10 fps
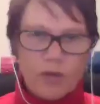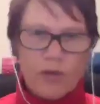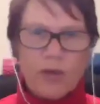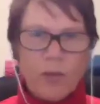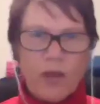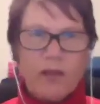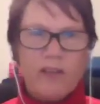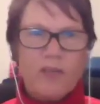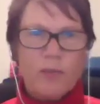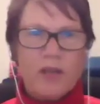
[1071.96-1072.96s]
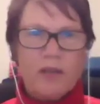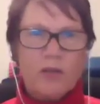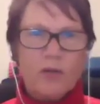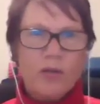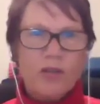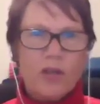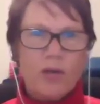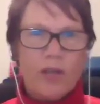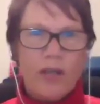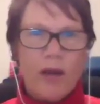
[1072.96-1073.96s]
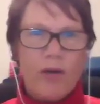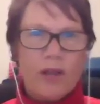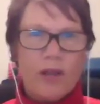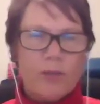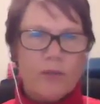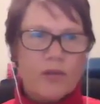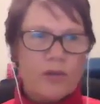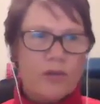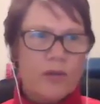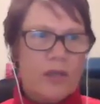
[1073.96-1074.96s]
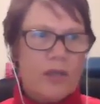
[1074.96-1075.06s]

competitive, but also allowing them to